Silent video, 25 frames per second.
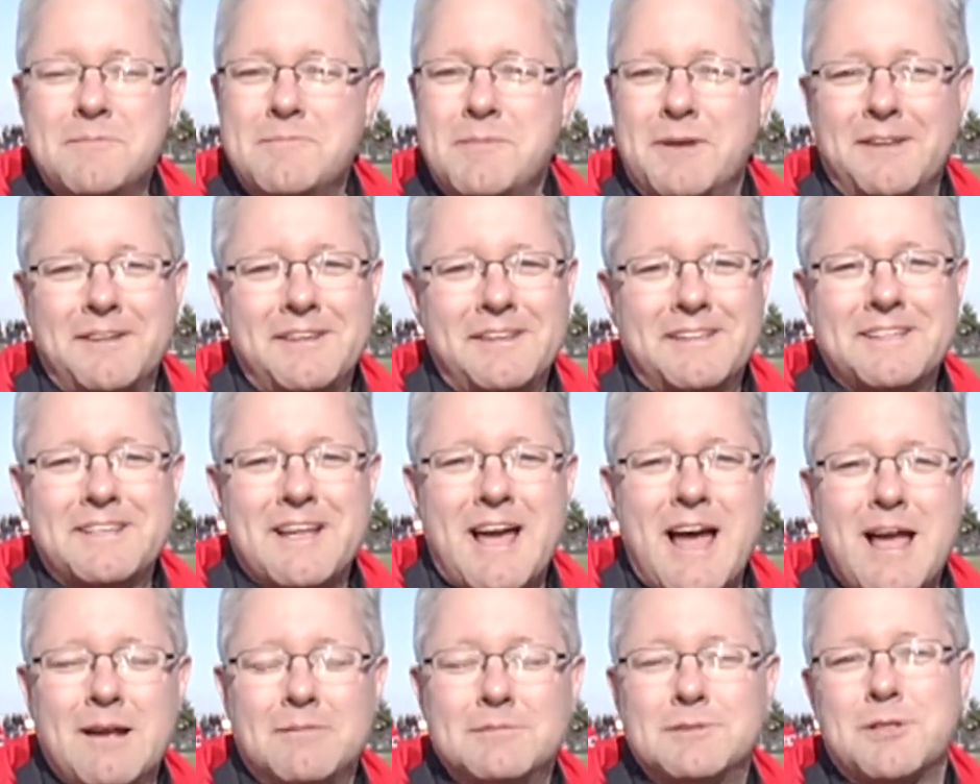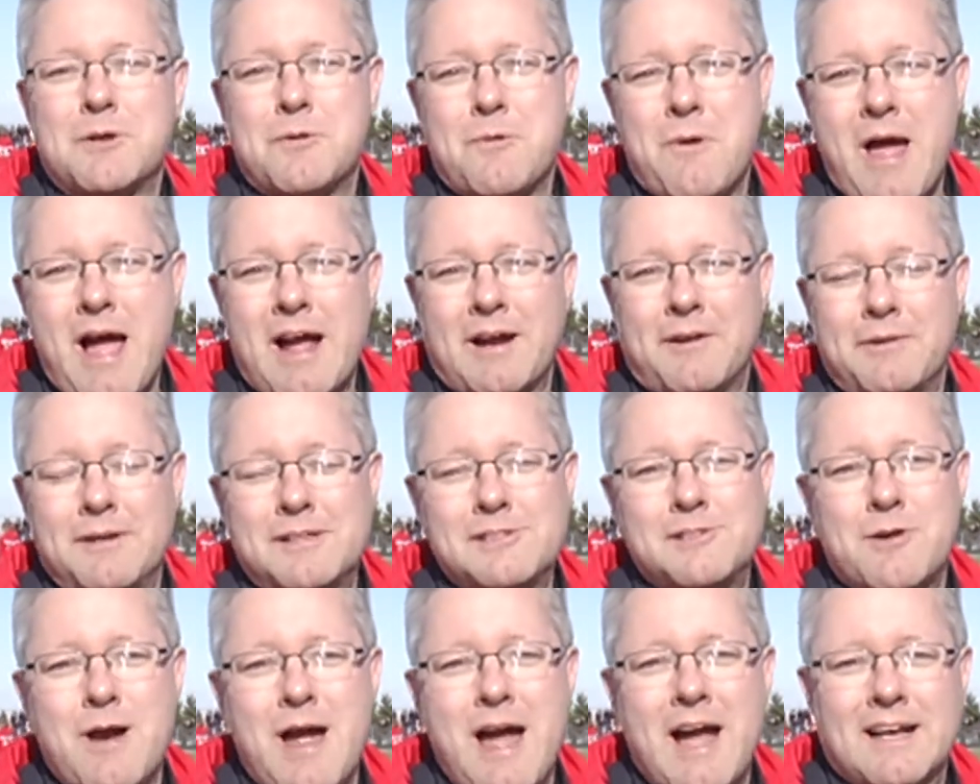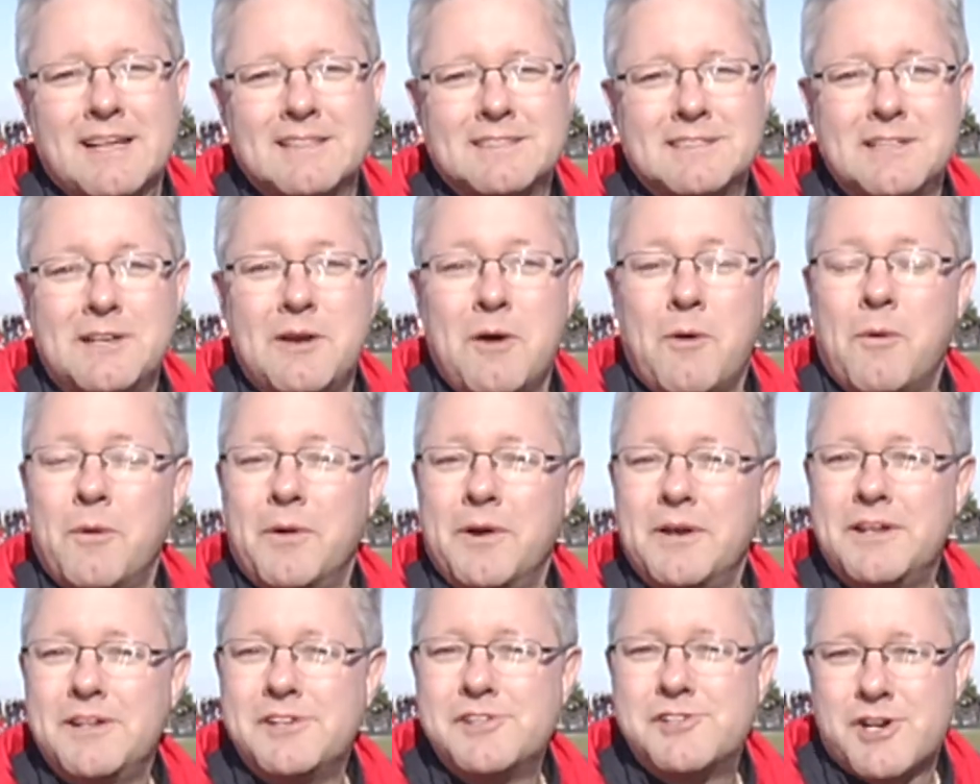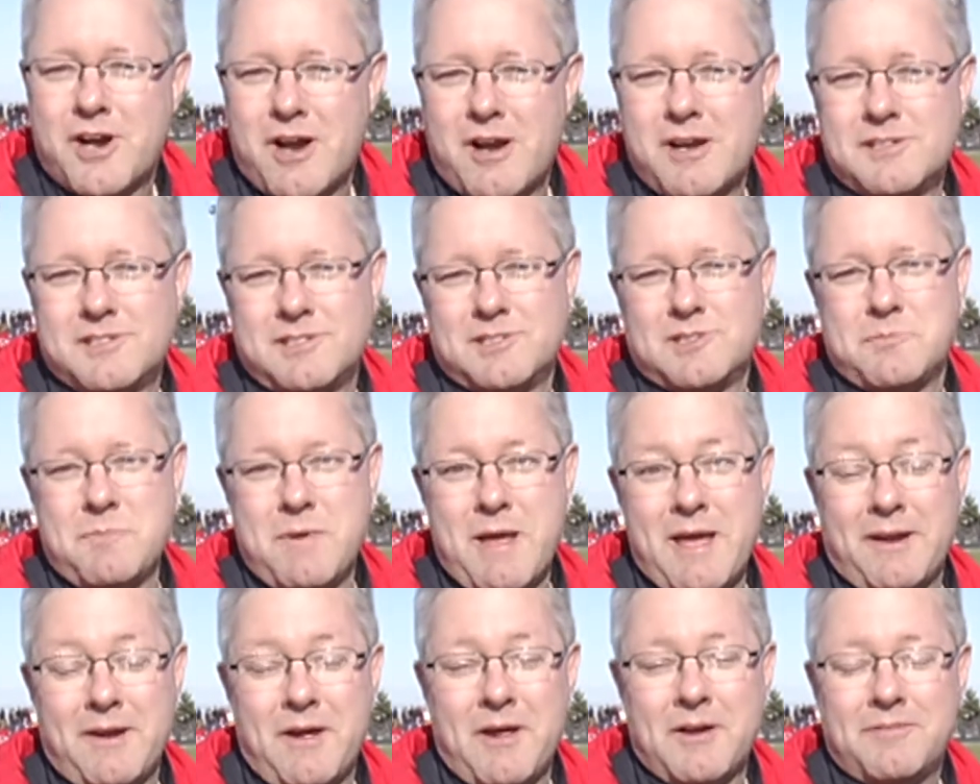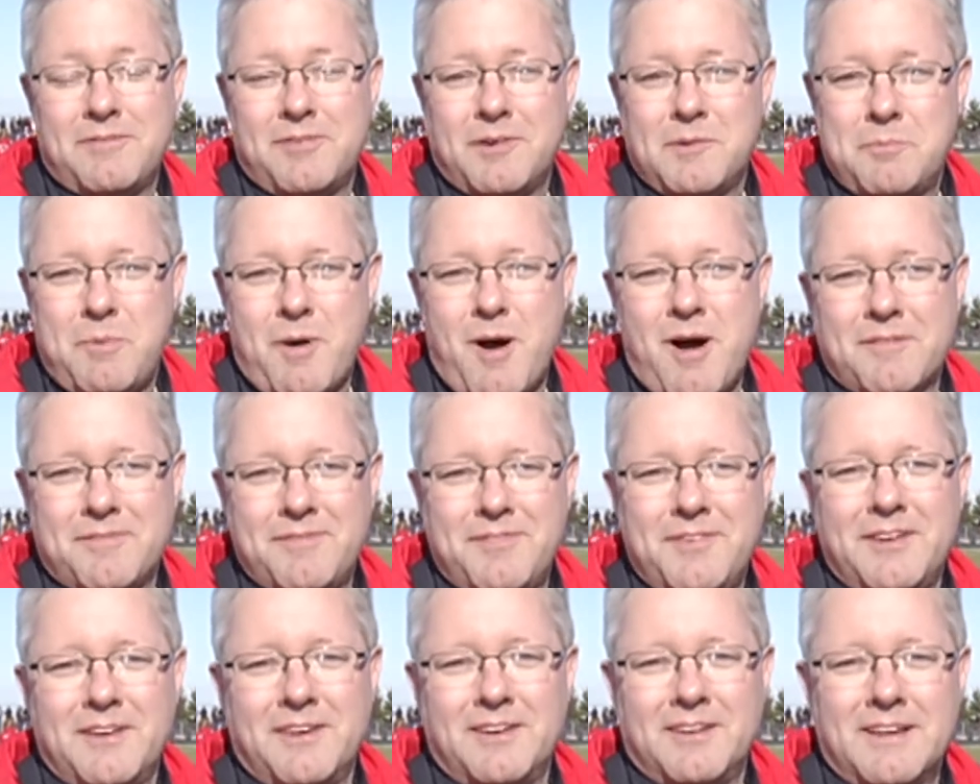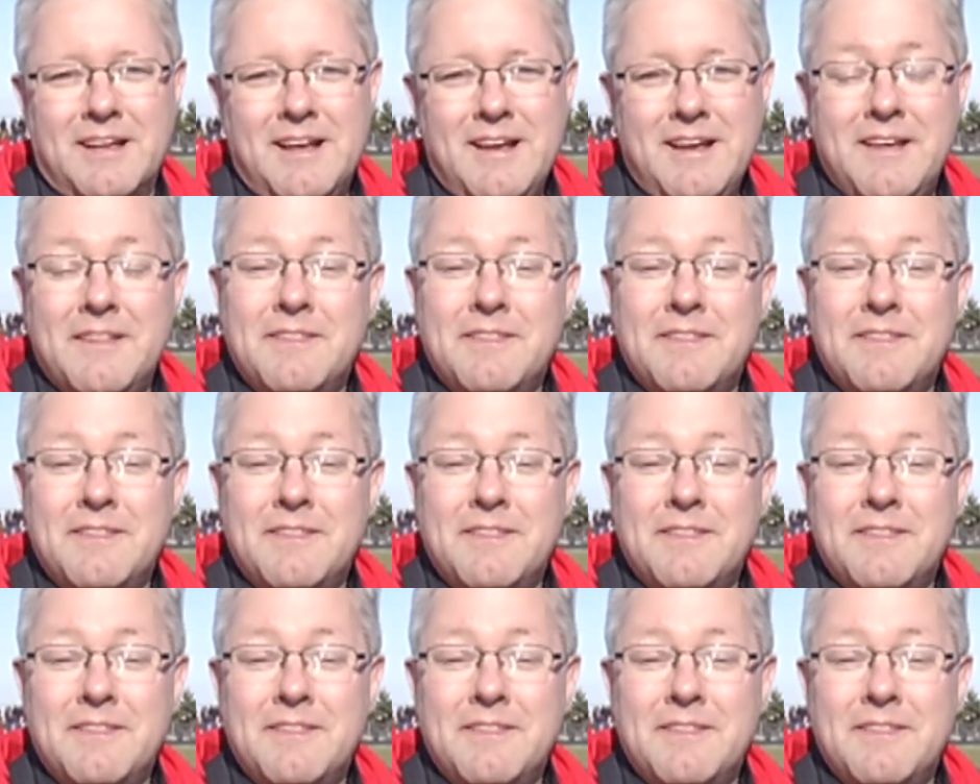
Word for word: million times the Rockridge Rockets and Orion Chargers met on a football field.